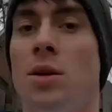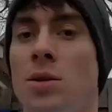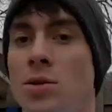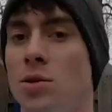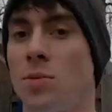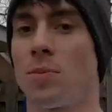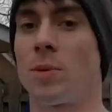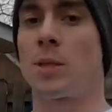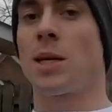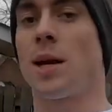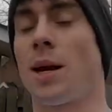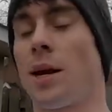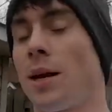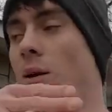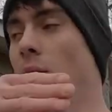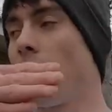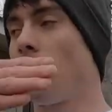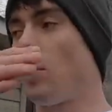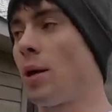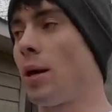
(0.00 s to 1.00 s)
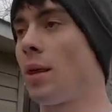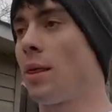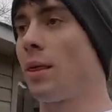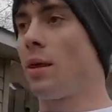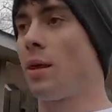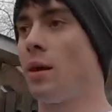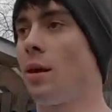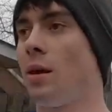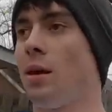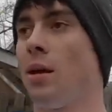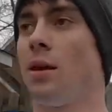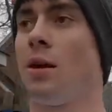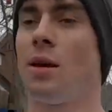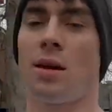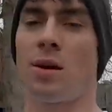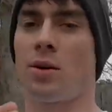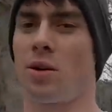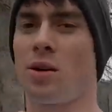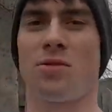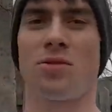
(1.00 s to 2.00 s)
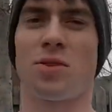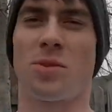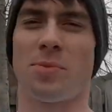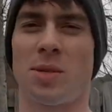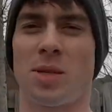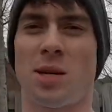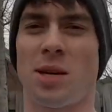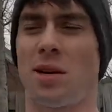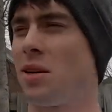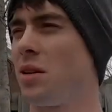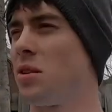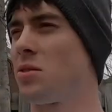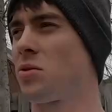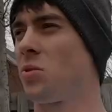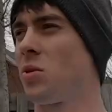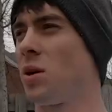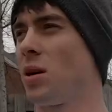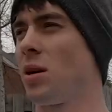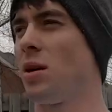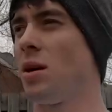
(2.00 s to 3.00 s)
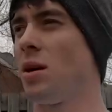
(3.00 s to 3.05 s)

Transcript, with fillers: supersetted with, I don't know if supersetted is a word,